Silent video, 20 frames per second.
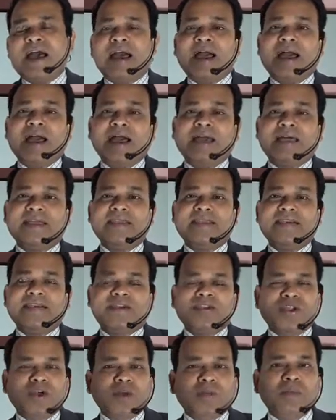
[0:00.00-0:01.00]

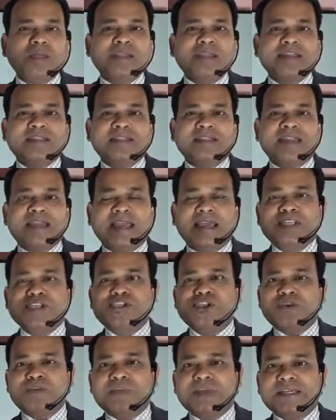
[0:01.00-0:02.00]
and normally the
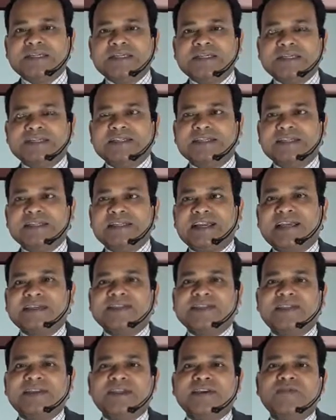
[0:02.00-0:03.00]
angioplasty is
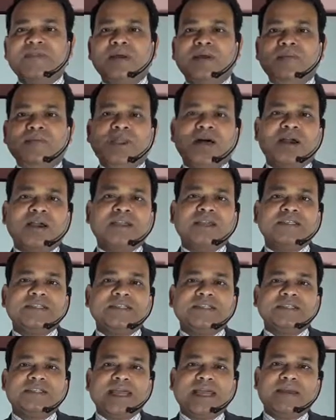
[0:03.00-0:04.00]
suggested if the blockage
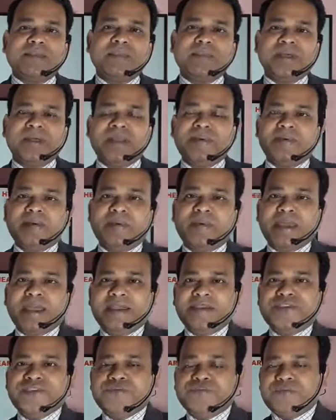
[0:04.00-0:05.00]
is a minimum
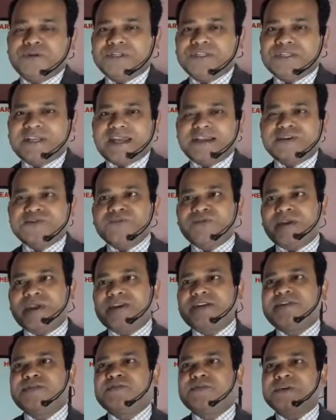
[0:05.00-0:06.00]
80% to
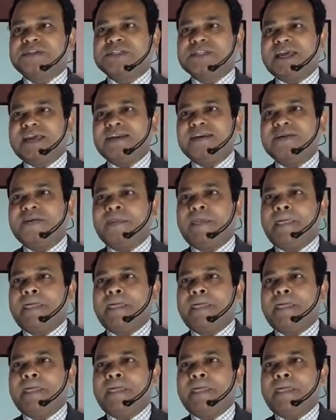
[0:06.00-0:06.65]
90%.